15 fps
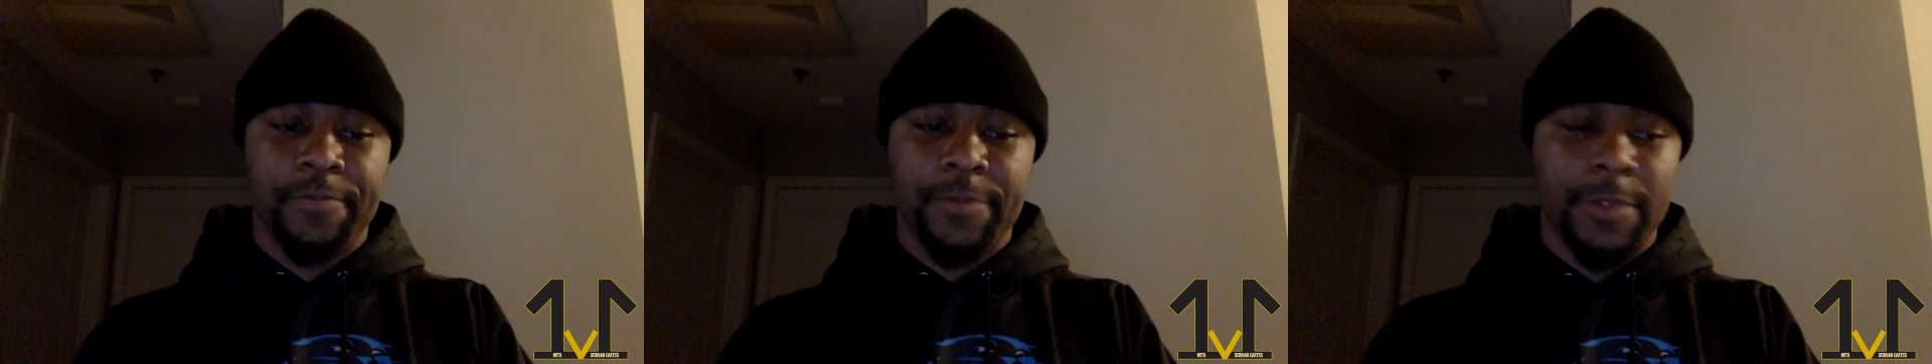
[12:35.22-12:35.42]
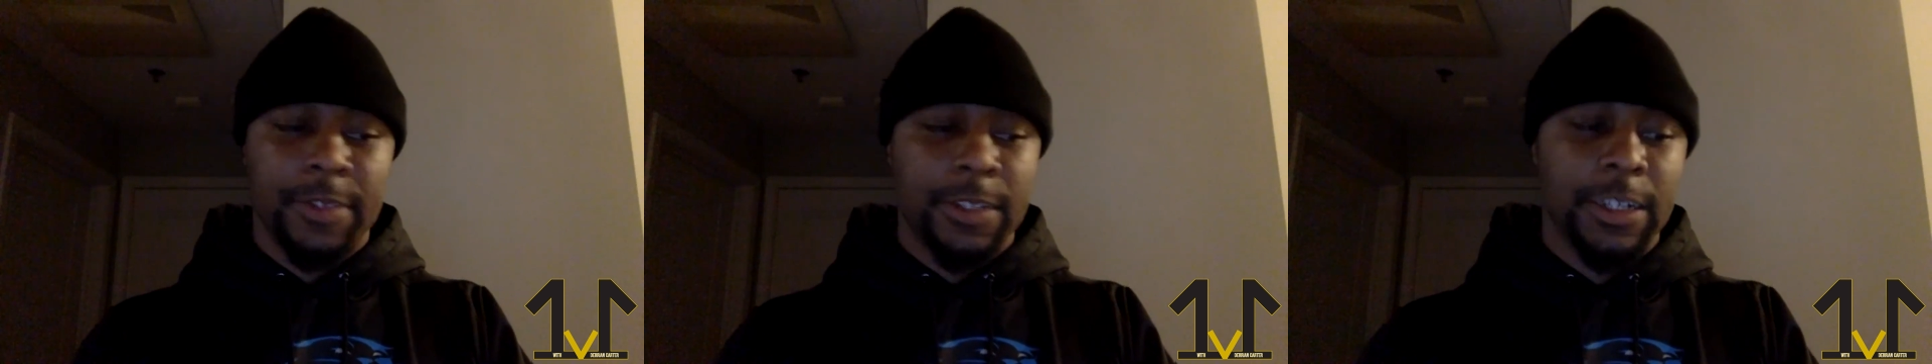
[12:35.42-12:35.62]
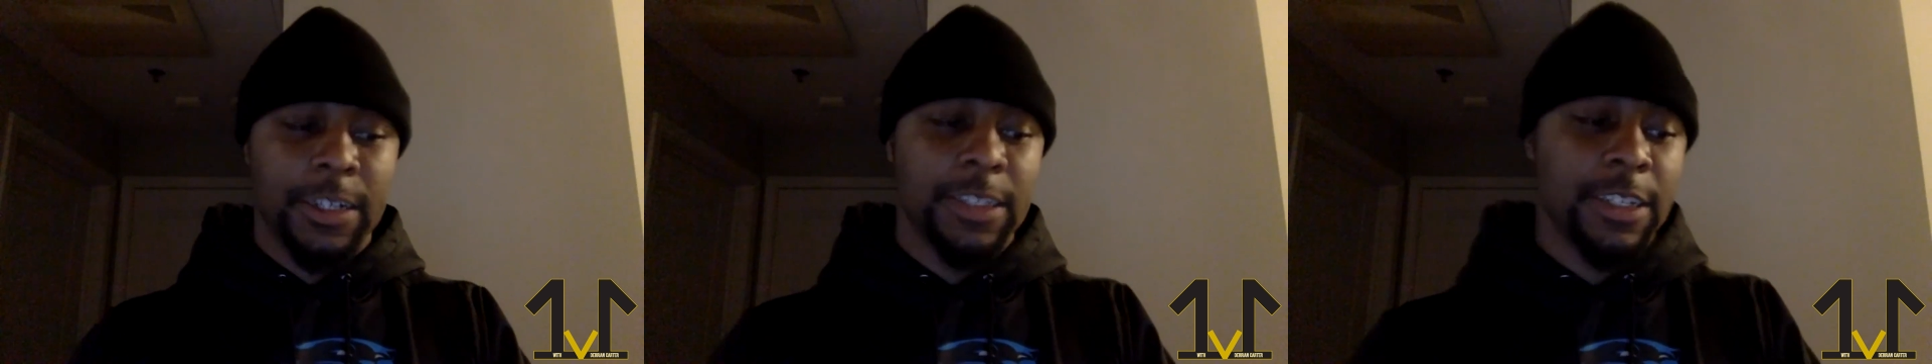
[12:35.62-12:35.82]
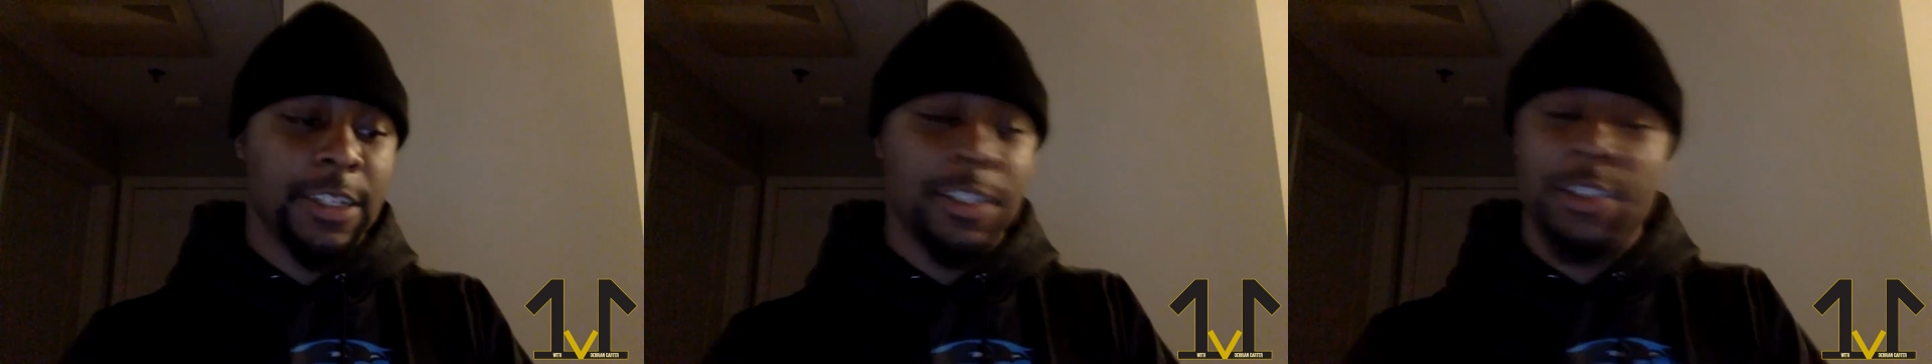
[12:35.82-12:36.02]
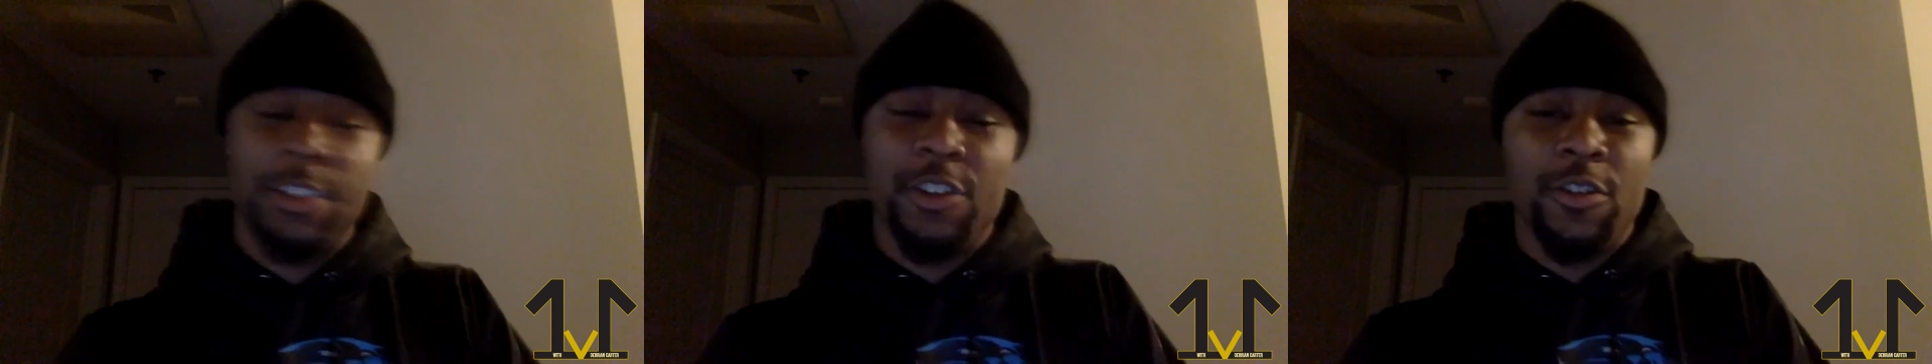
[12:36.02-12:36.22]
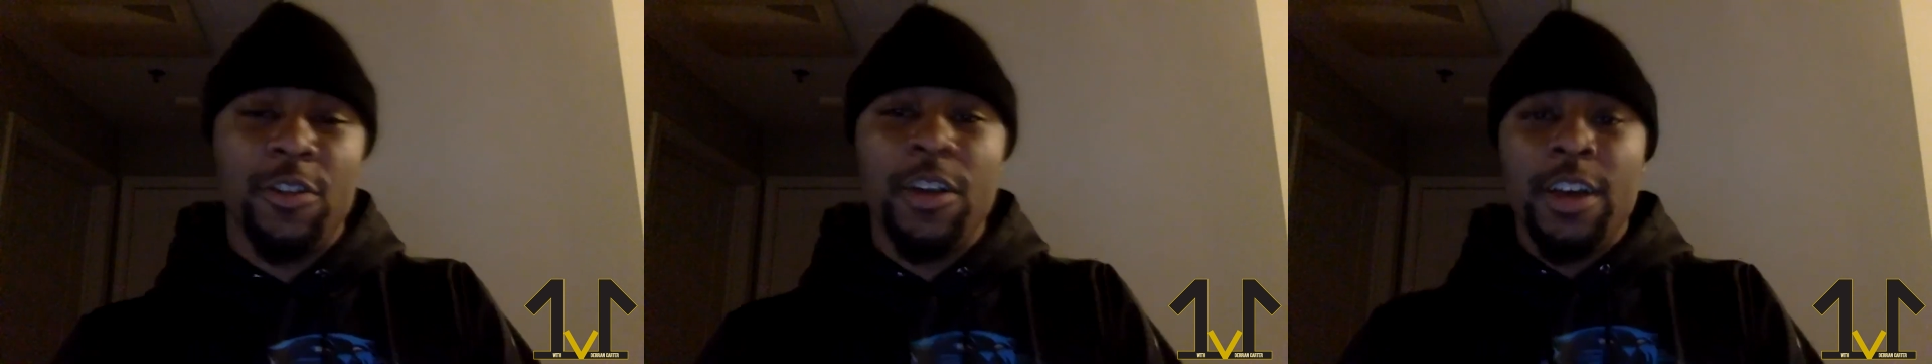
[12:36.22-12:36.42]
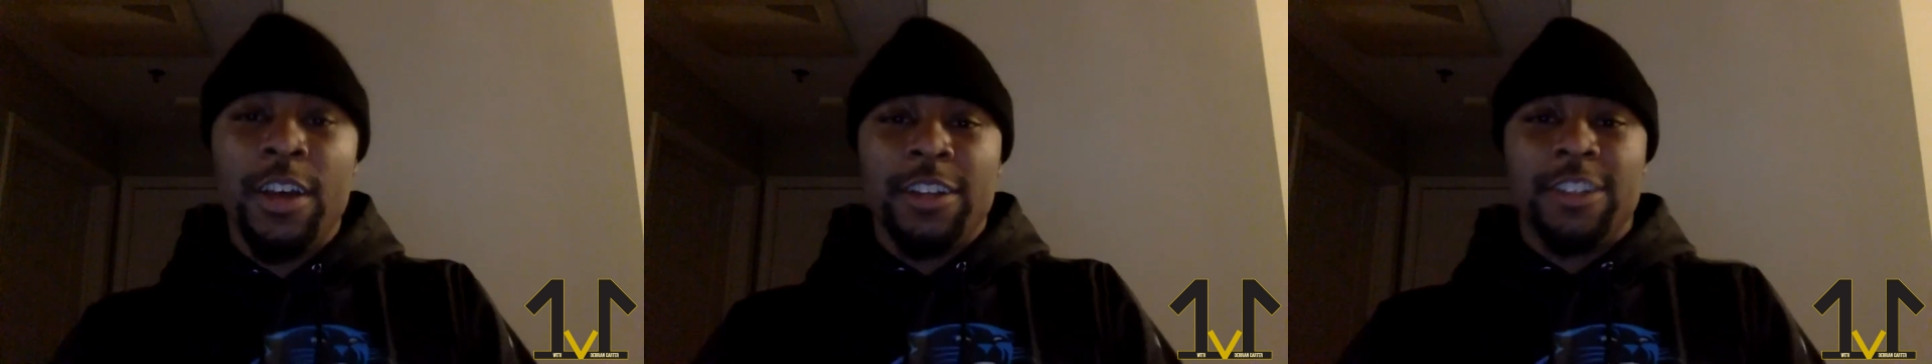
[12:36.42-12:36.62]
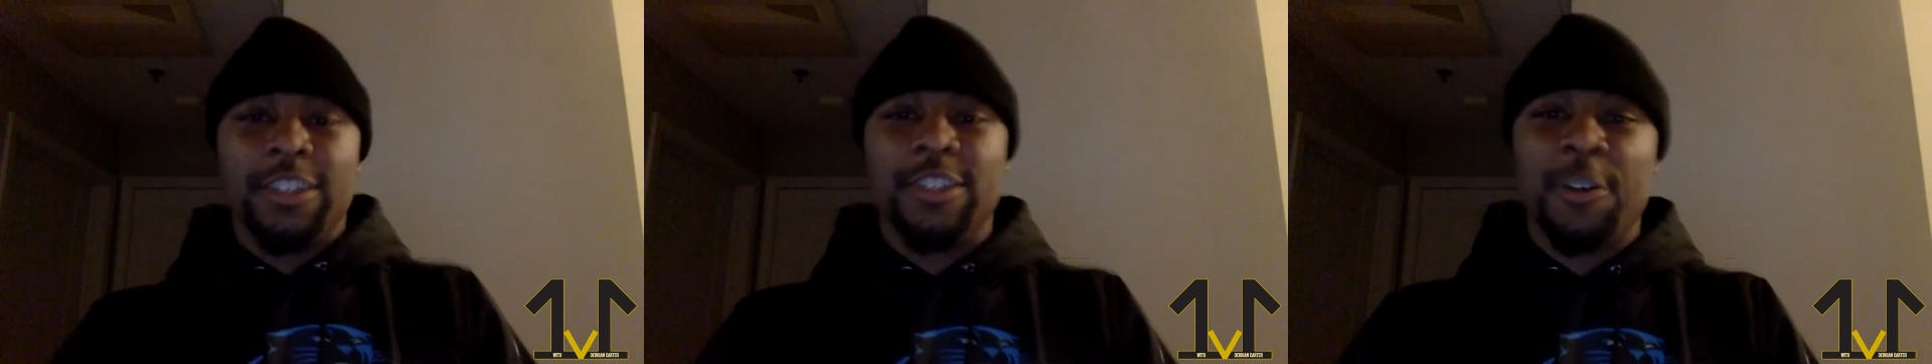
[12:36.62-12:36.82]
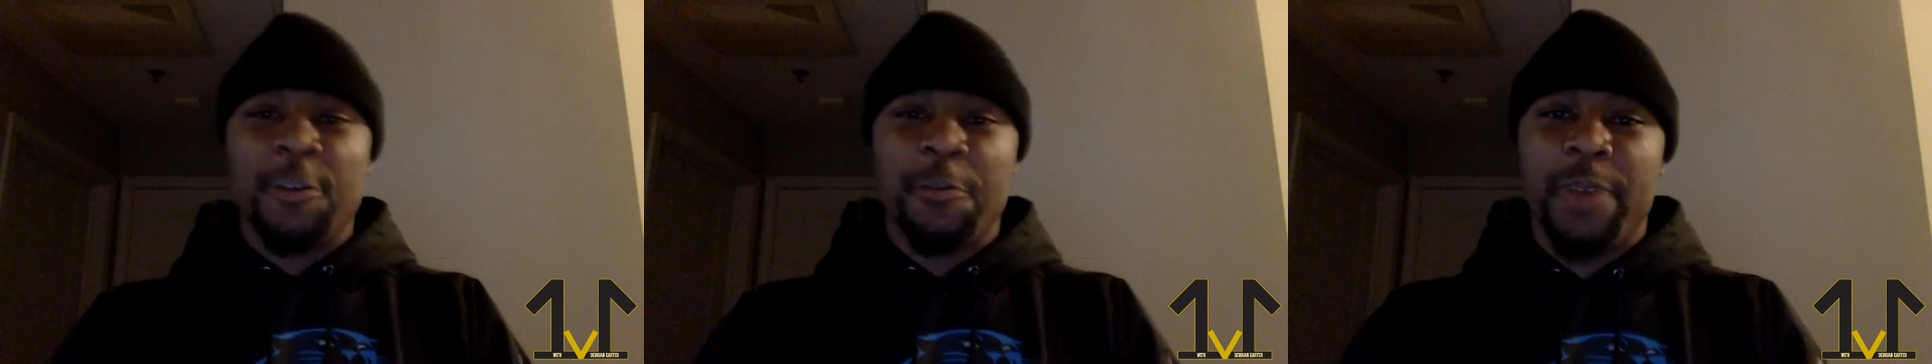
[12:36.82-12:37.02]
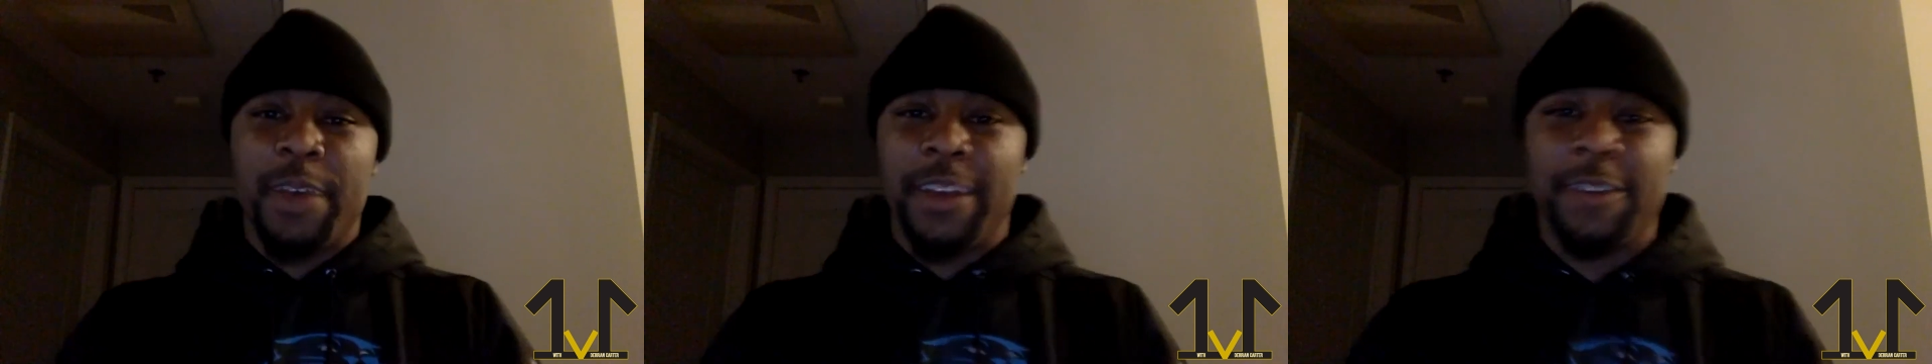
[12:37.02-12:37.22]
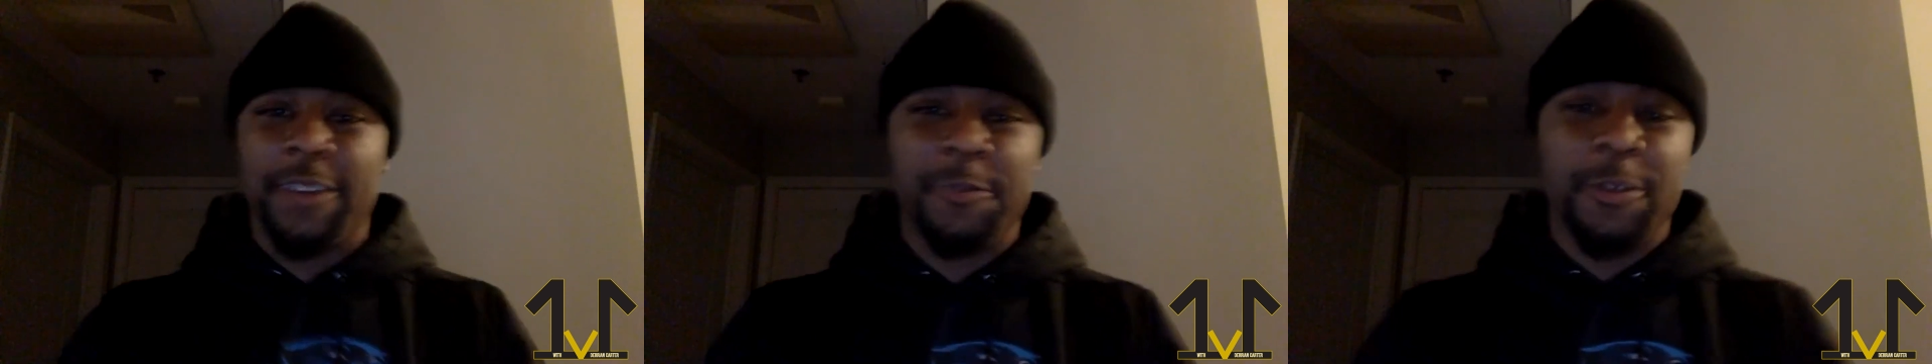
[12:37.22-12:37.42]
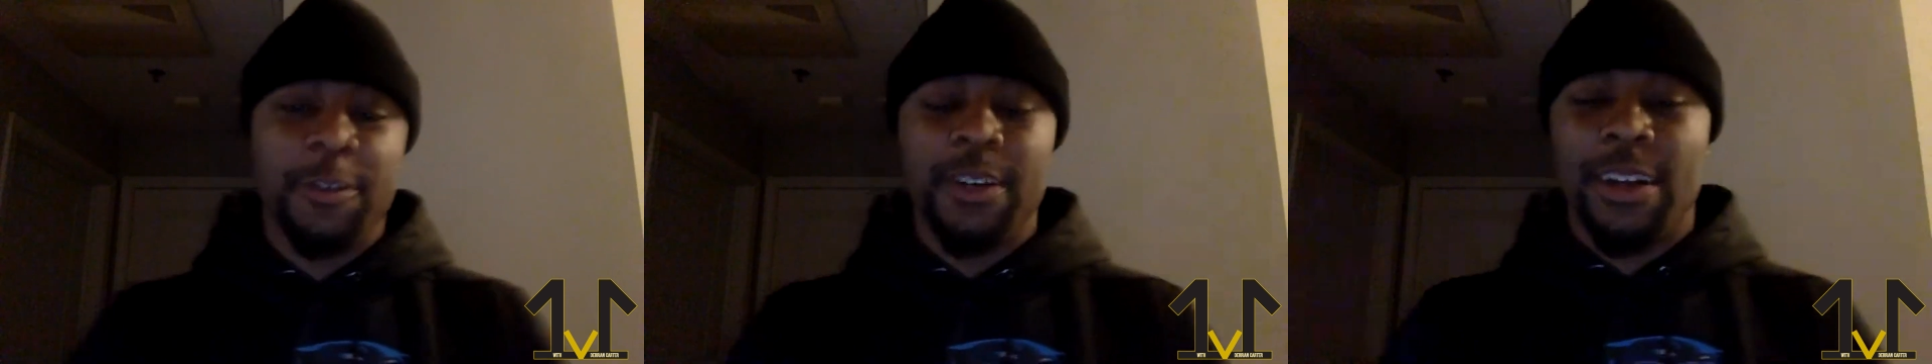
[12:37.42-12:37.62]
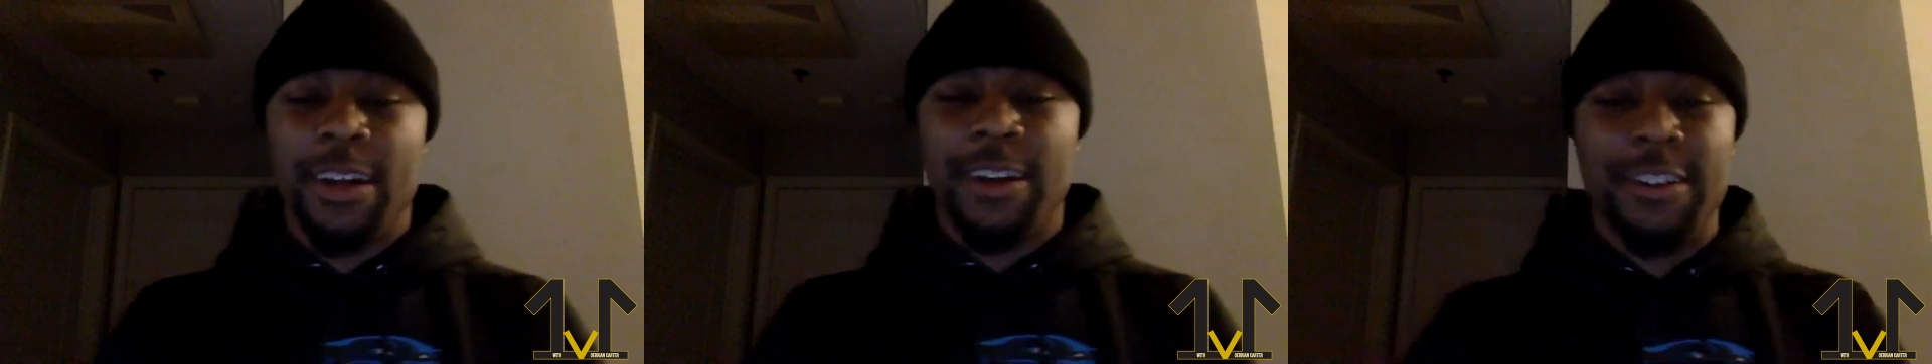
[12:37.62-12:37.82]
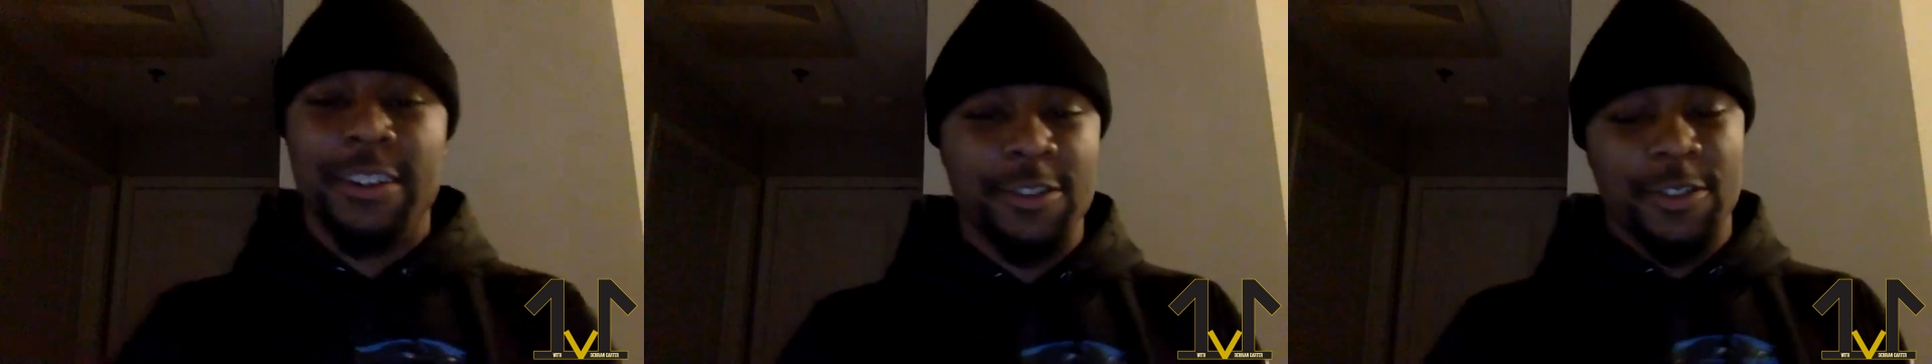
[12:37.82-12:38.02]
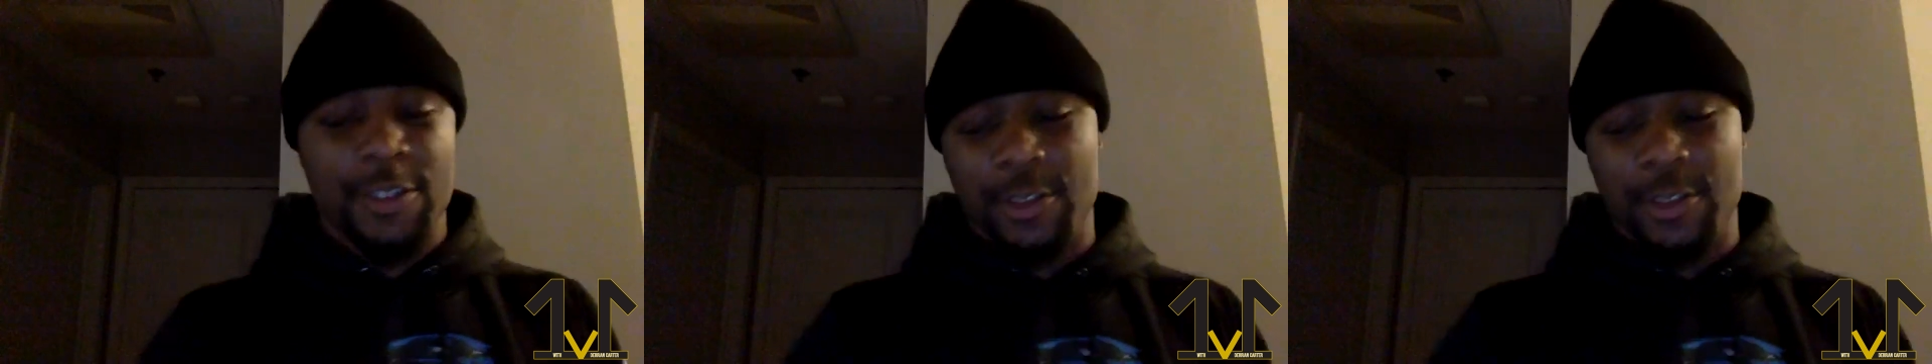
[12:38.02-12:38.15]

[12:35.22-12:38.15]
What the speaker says: and like I said, just don't panic when you get out there.